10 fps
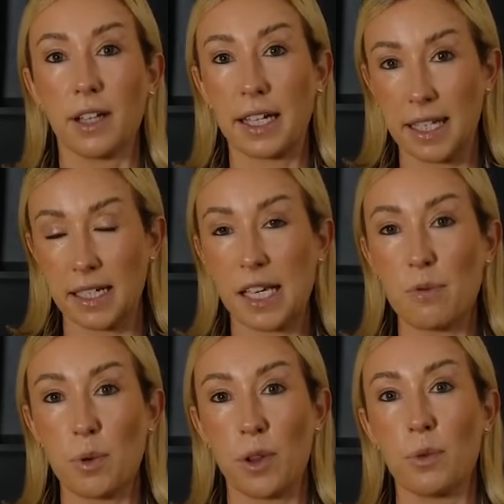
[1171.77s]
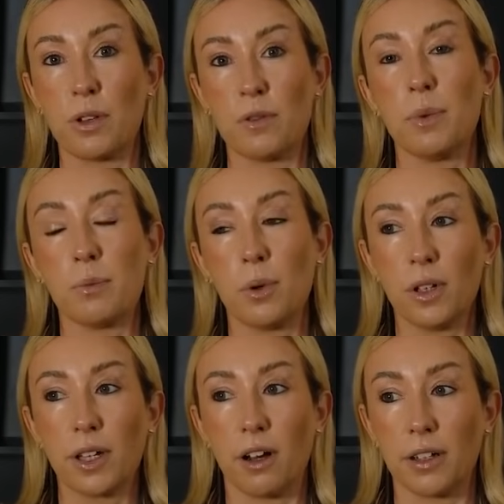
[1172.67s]
like the example that we've been
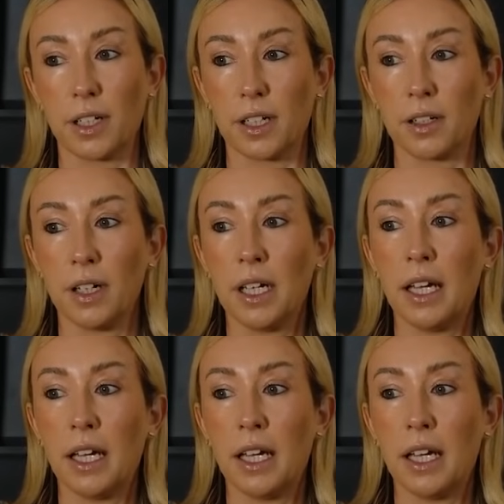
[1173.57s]
pulling on here,